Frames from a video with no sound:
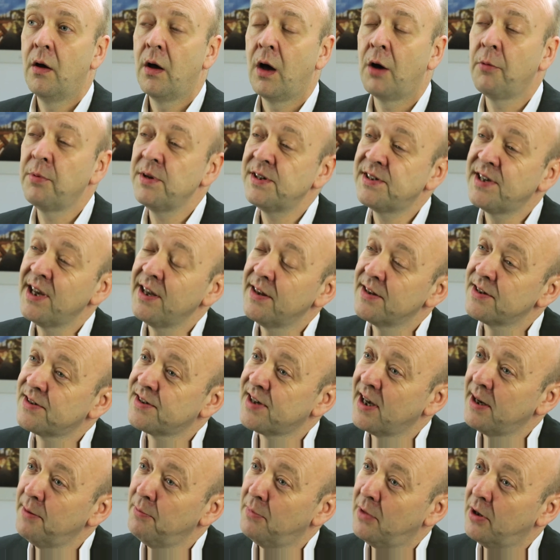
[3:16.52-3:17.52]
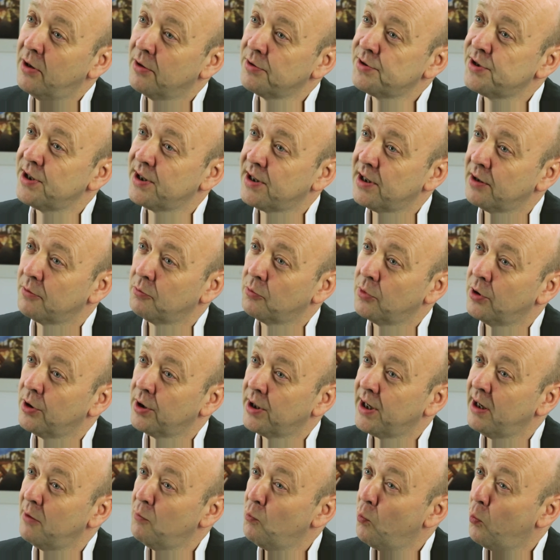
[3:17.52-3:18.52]
Are we seeing the same logic at
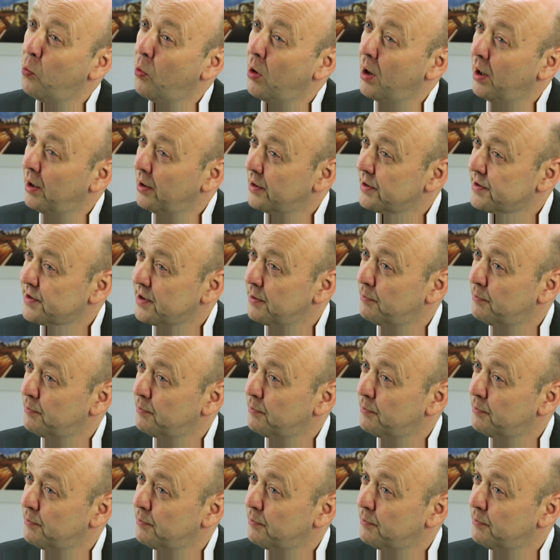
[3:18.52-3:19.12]
work in wireless